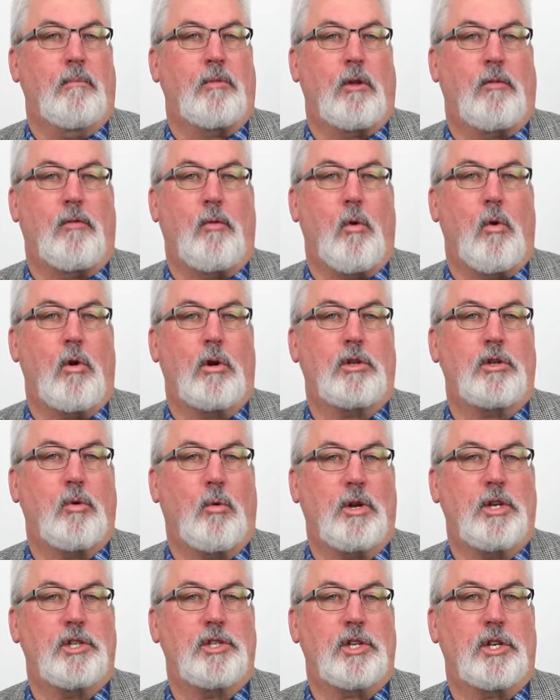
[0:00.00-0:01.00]
the four
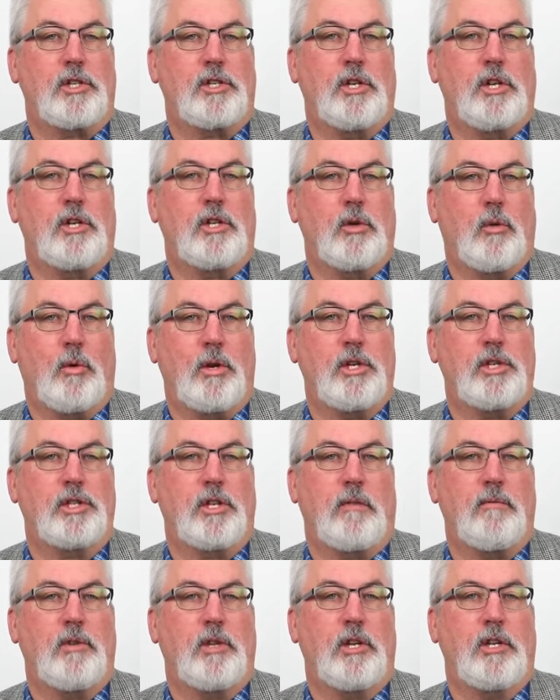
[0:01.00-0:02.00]

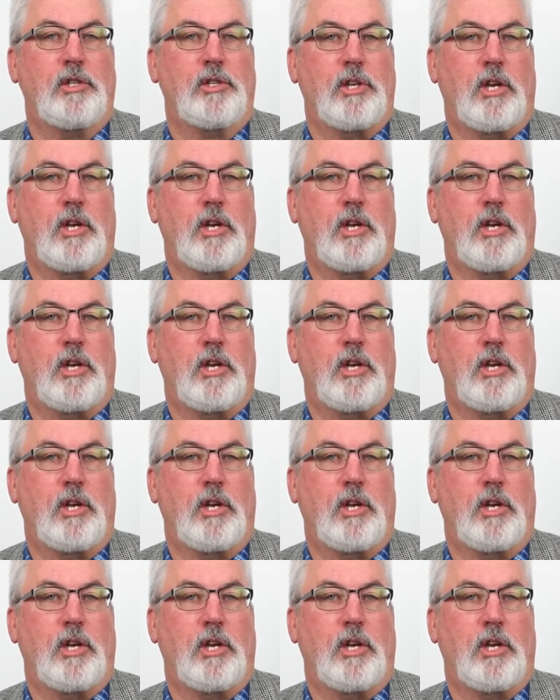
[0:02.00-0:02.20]
2016-2017